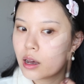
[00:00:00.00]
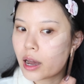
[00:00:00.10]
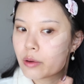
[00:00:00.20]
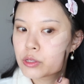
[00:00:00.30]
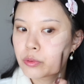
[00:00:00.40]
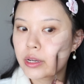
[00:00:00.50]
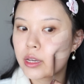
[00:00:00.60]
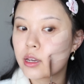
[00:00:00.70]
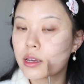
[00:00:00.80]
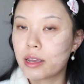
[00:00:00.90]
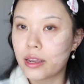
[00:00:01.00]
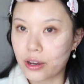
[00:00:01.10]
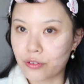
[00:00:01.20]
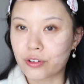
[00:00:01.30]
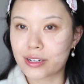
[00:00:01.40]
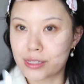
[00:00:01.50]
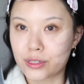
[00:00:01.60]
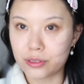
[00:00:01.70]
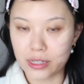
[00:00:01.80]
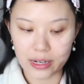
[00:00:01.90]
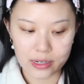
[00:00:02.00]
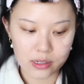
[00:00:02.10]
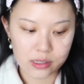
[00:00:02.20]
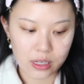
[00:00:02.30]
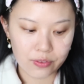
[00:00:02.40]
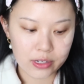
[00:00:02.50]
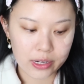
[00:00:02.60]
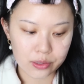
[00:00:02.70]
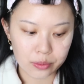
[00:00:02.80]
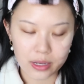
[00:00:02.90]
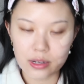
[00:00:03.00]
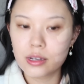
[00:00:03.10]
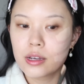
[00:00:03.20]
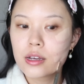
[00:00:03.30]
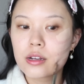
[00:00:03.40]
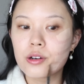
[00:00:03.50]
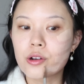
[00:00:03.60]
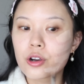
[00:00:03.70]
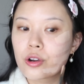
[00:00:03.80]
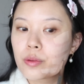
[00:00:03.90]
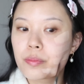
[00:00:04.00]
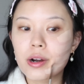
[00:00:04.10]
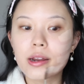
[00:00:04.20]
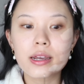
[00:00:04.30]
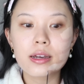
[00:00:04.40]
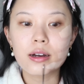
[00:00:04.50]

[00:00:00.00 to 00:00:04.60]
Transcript: I was working every single day, 7 a week, no break.